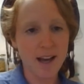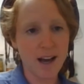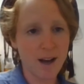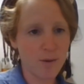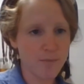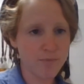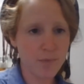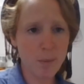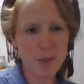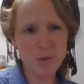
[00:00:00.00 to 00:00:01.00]

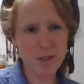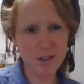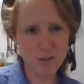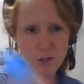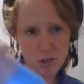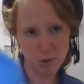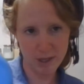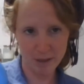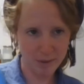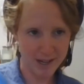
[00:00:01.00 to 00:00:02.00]
But you can also just store it
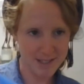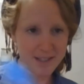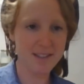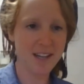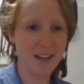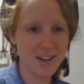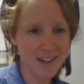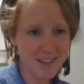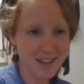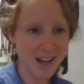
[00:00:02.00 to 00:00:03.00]
in a plastic container.